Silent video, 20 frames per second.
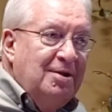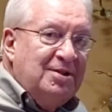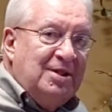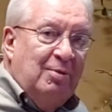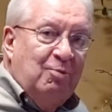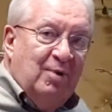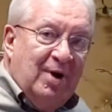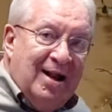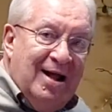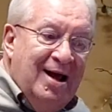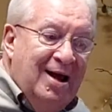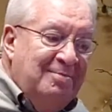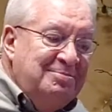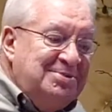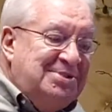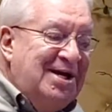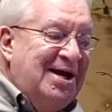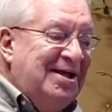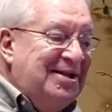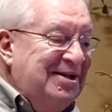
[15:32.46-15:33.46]
that what I'm
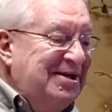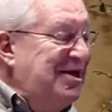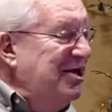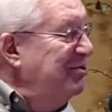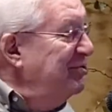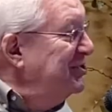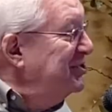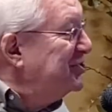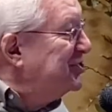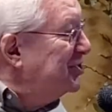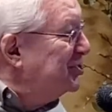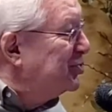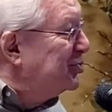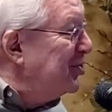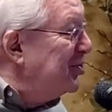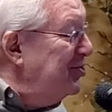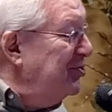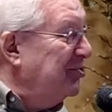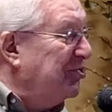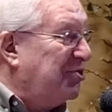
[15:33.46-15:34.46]
telling you is the
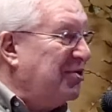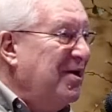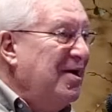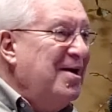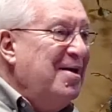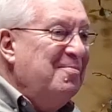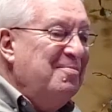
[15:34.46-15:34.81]
truth.